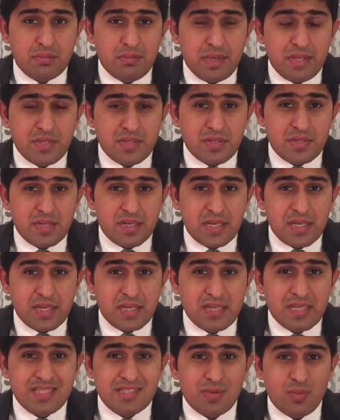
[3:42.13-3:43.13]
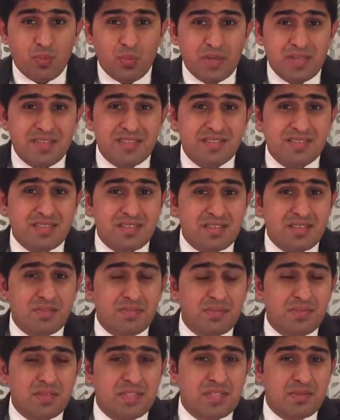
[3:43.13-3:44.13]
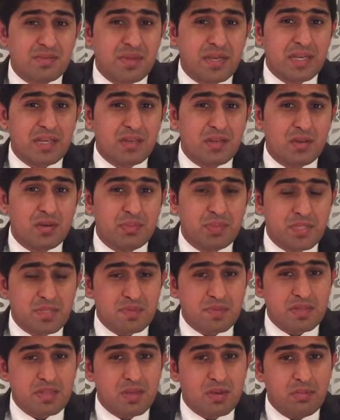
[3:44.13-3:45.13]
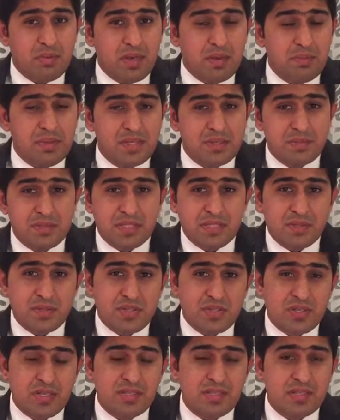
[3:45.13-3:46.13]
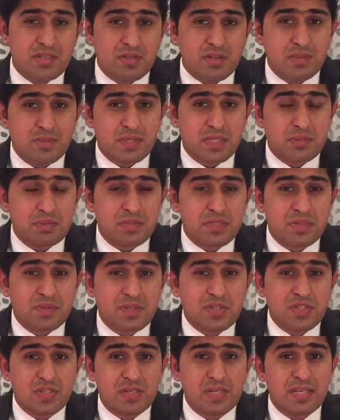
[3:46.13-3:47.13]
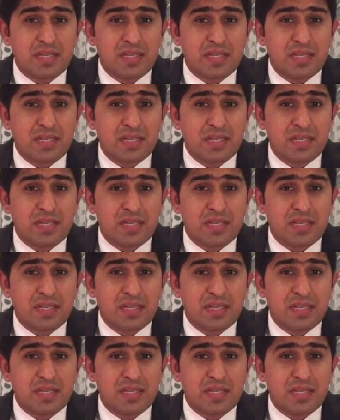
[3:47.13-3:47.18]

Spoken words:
mention here is what is the difference right now between the Obama administration and the Trump's administration.